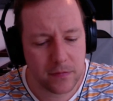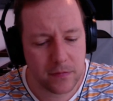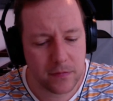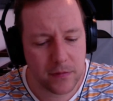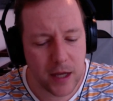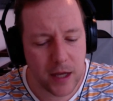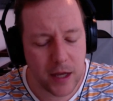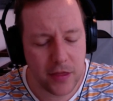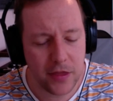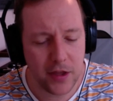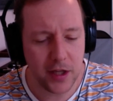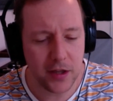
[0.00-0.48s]

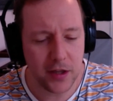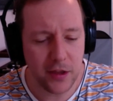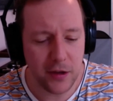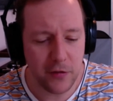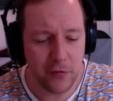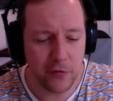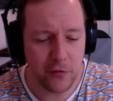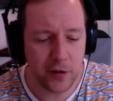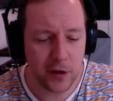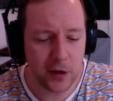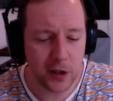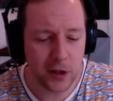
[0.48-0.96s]
I think they
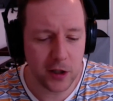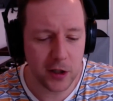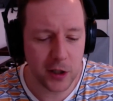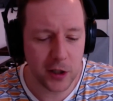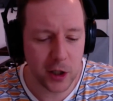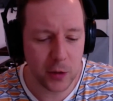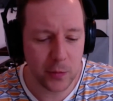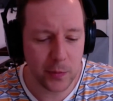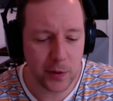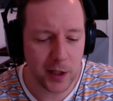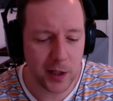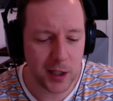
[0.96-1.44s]
feel a
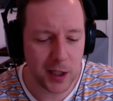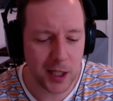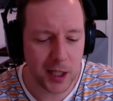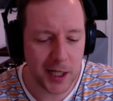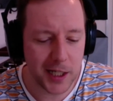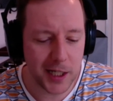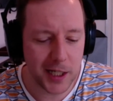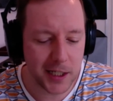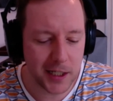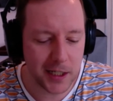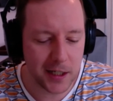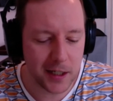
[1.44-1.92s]
little bit
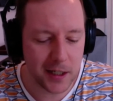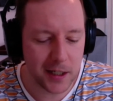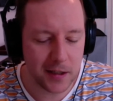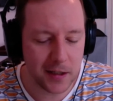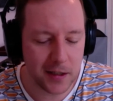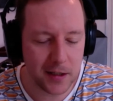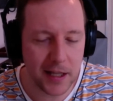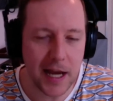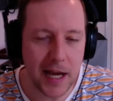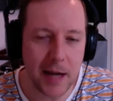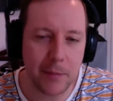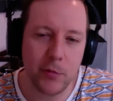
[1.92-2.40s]
like
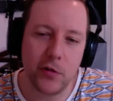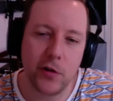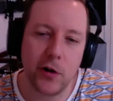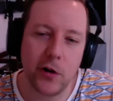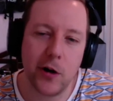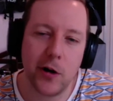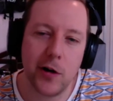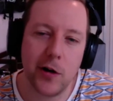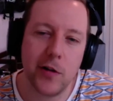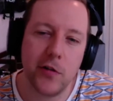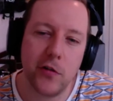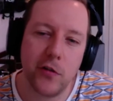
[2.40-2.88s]
lapsed
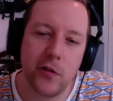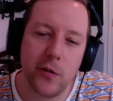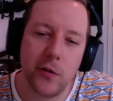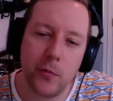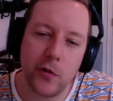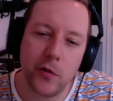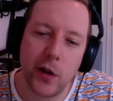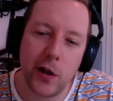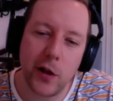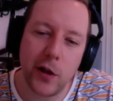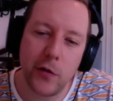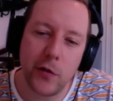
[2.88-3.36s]
artists
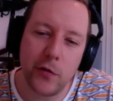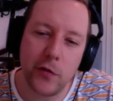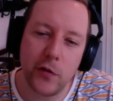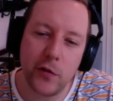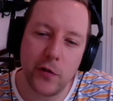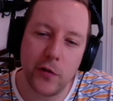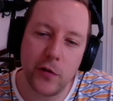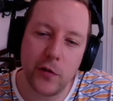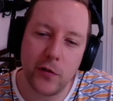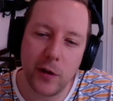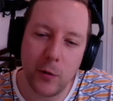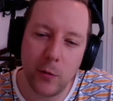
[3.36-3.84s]

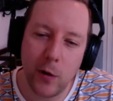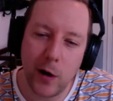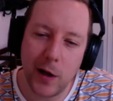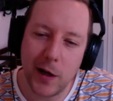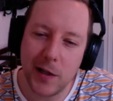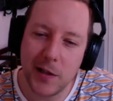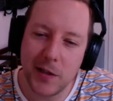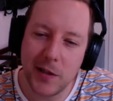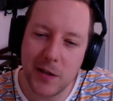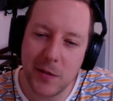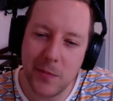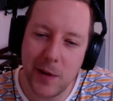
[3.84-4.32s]
themselves. They
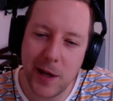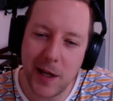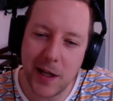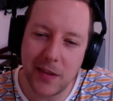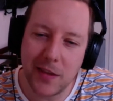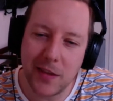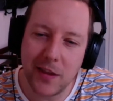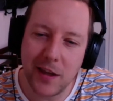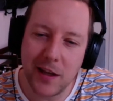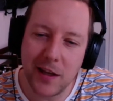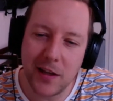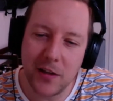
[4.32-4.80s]
wanted to make
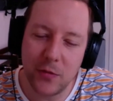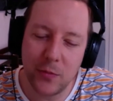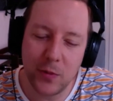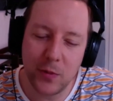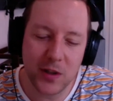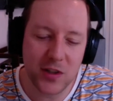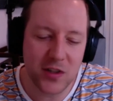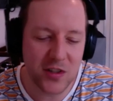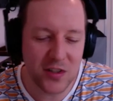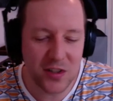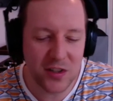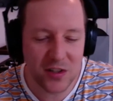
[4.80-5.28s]
things, but
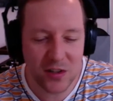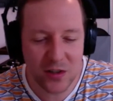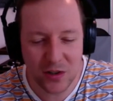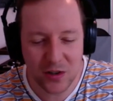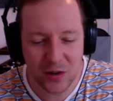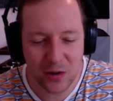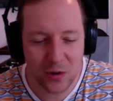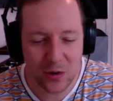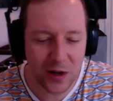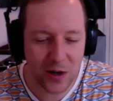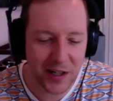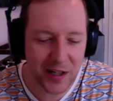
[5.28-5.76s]
just couldn't
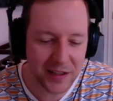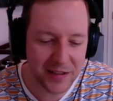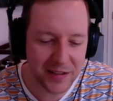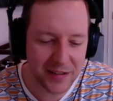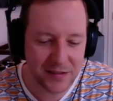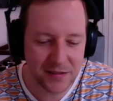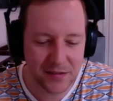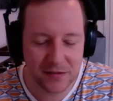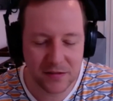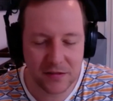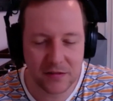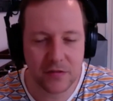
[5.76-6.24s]
quite
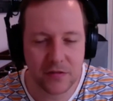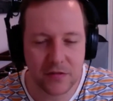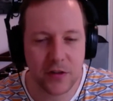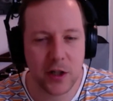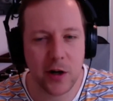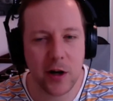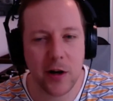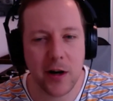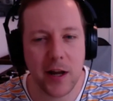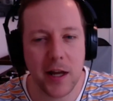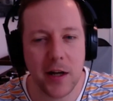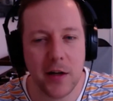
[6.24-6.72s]

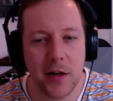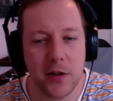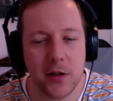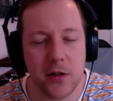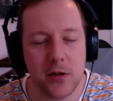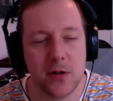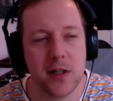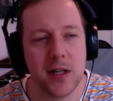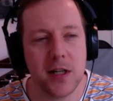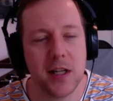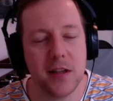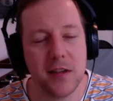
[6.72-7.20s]
figure out how to
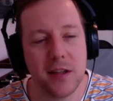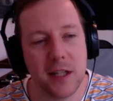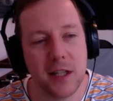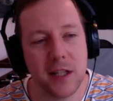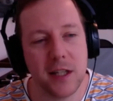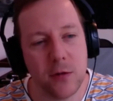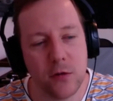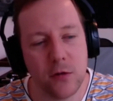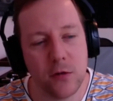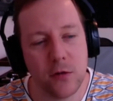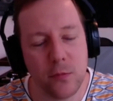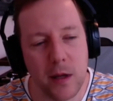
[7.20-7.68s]
do it. I think
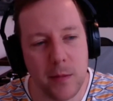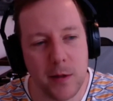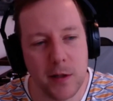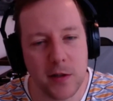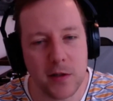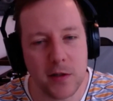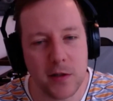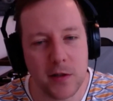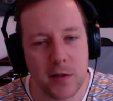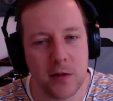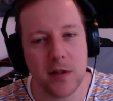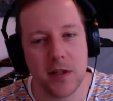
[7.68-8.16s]
it was maybe
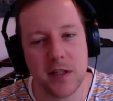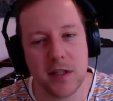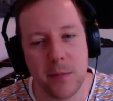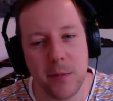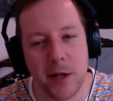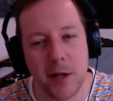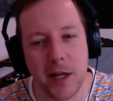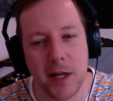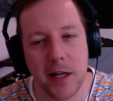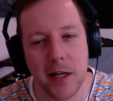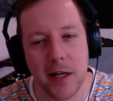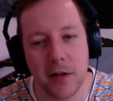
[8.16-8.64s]
too
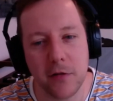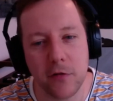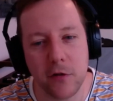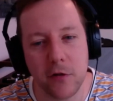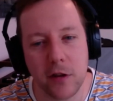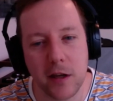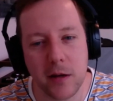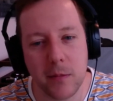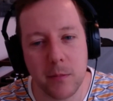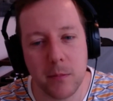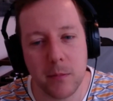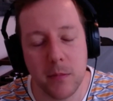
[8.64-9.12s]
intimidating for
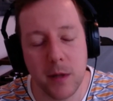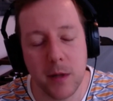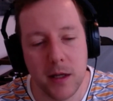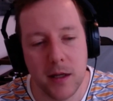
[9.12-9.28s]
them.